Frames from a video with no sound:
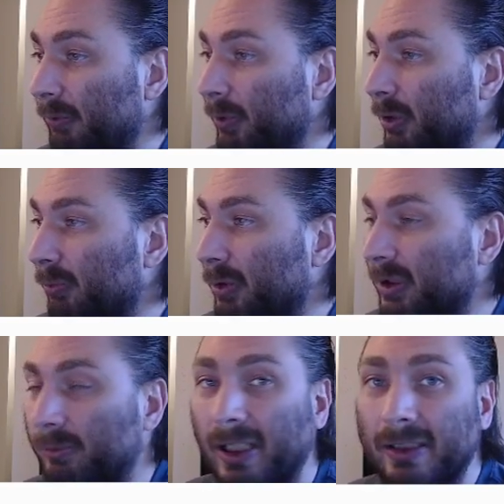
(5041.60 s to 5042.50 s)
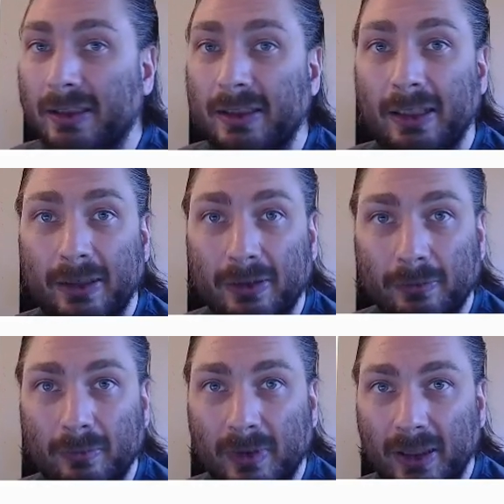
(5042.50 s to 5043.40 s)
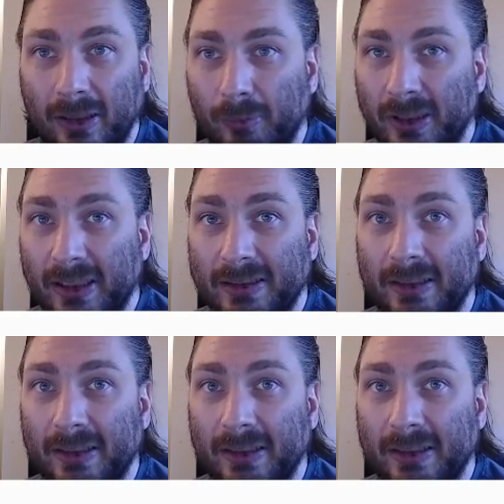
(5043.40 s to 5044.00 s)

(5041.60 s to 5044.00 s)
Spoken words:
we're going to put some text there, position